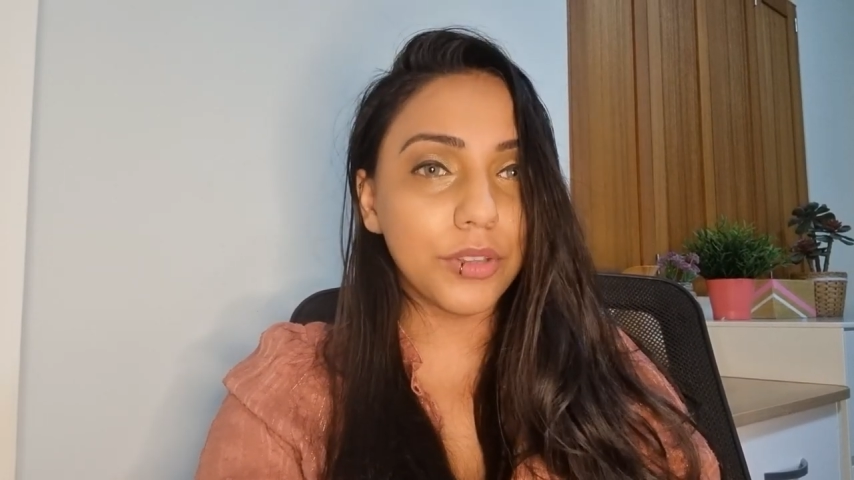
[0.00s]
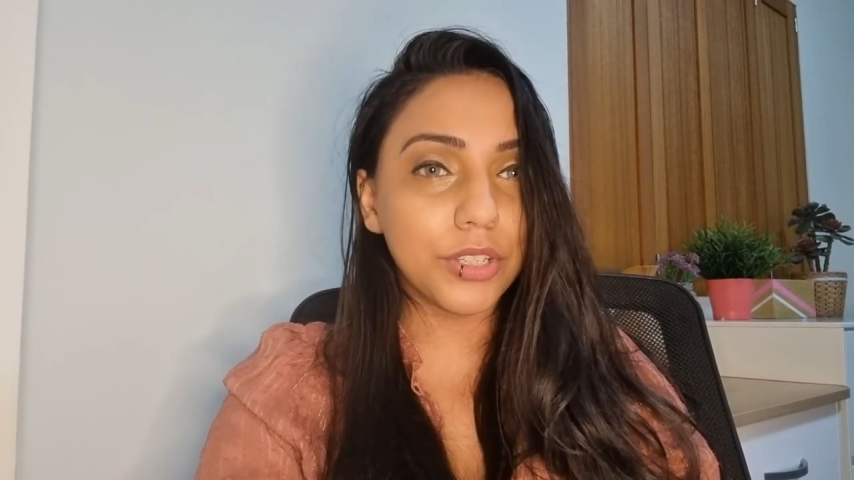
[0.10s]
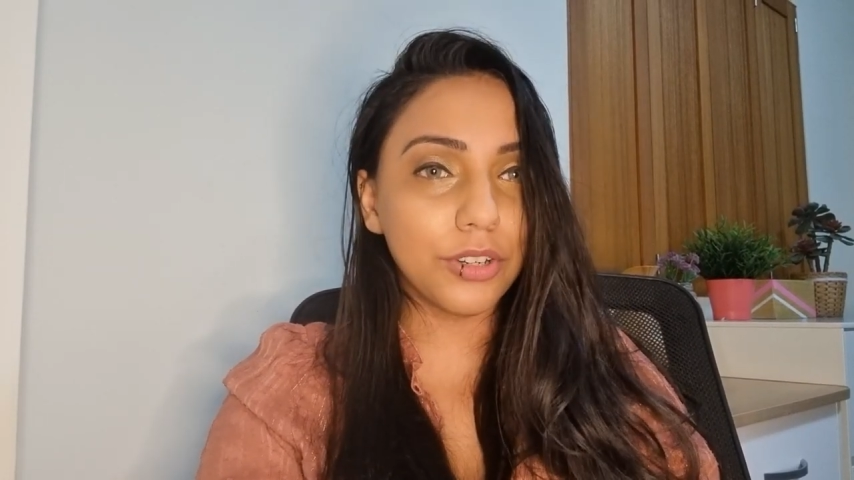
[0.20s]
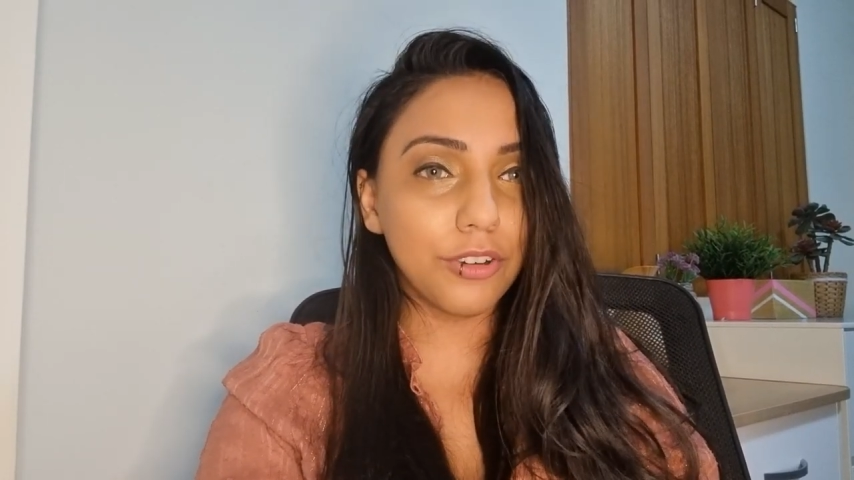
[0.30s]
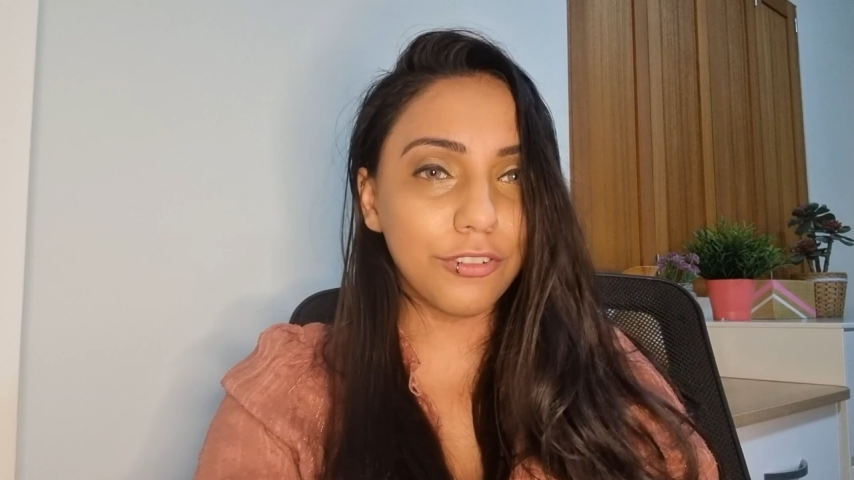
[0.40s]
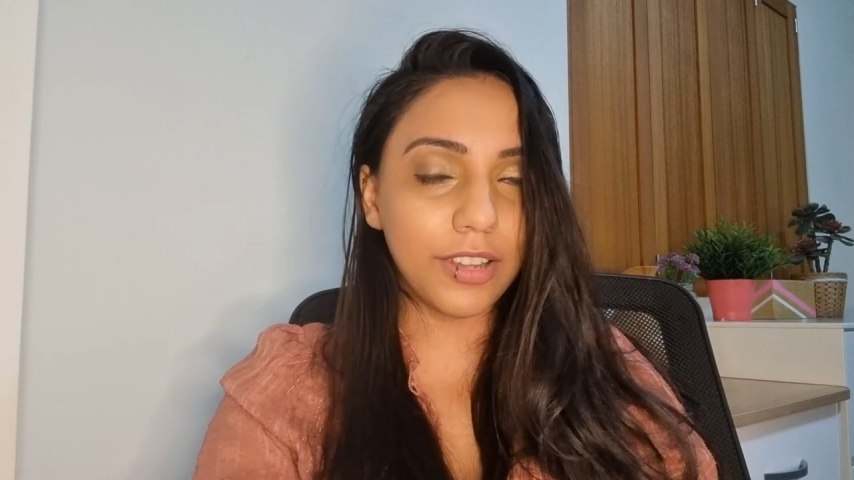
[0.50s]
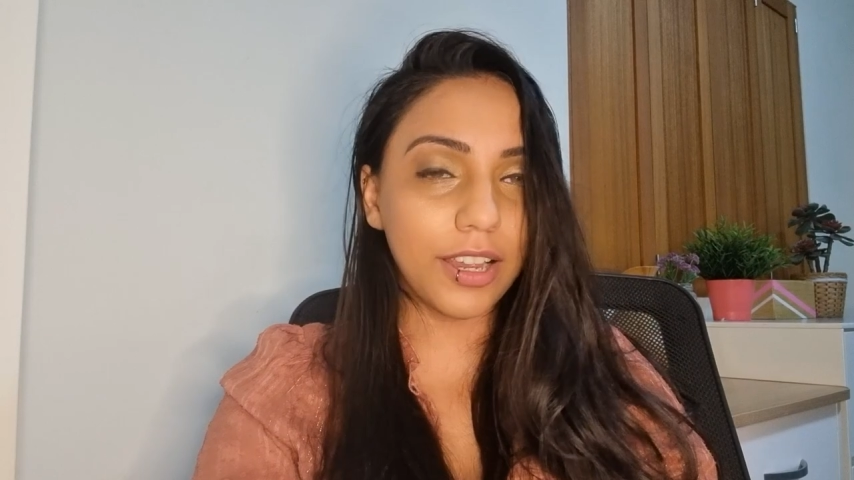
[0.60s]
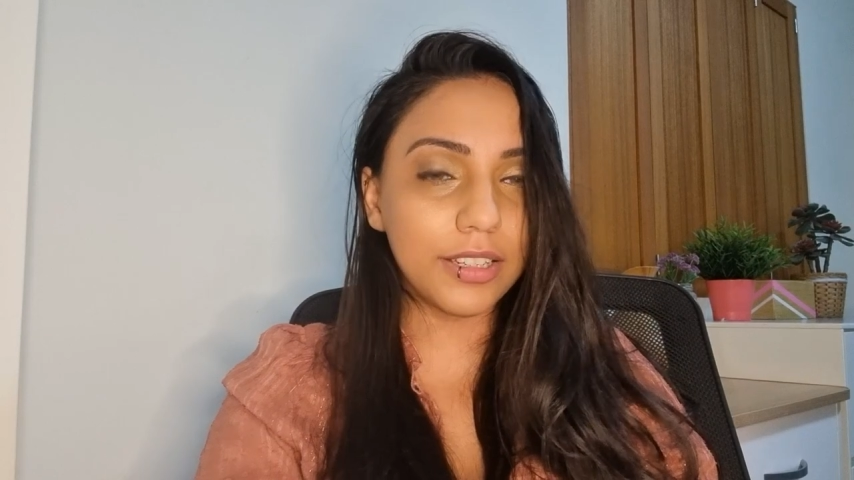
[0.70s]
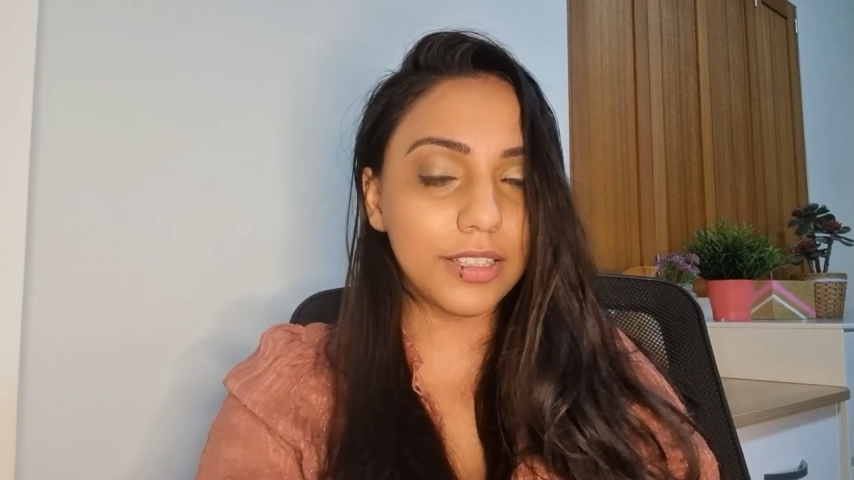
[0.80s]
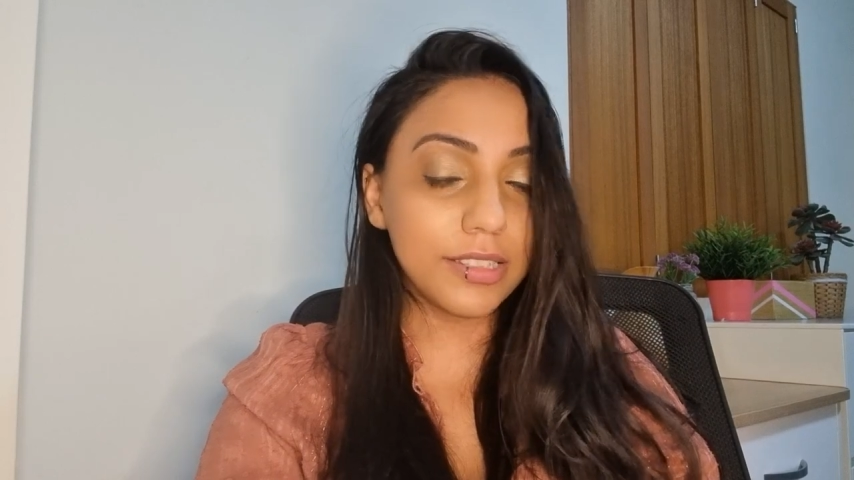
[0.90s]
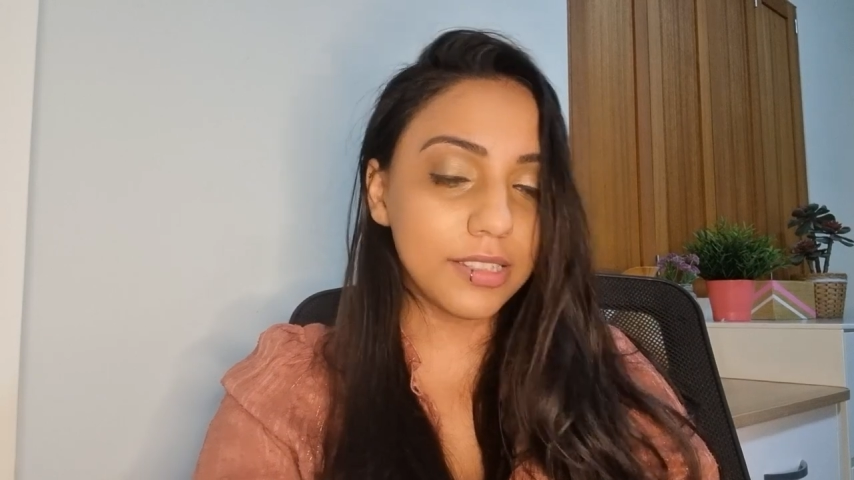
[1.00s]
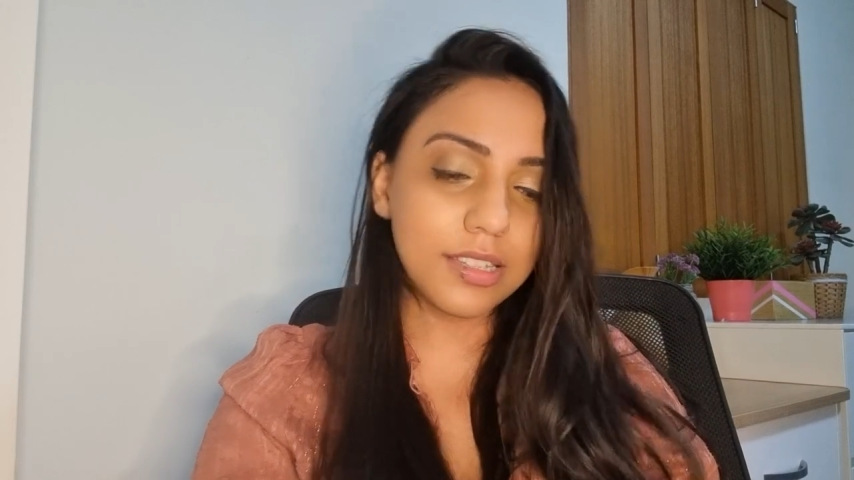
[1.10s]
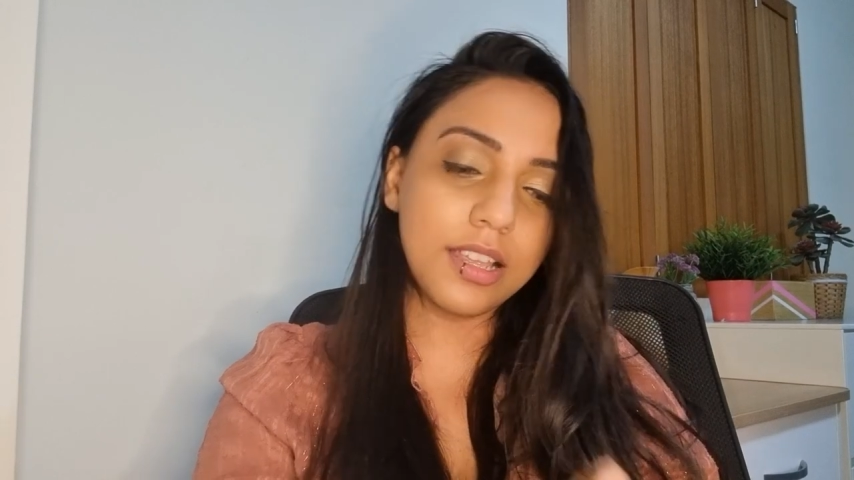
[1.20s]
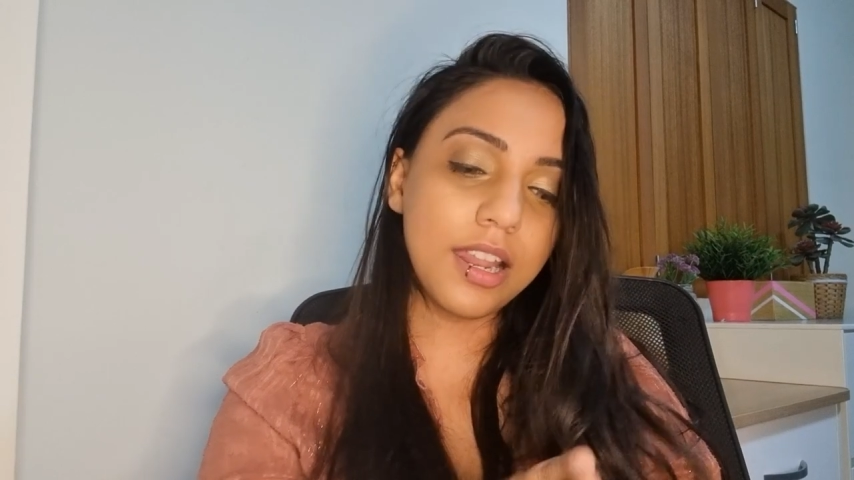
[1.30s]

on the no-fly list.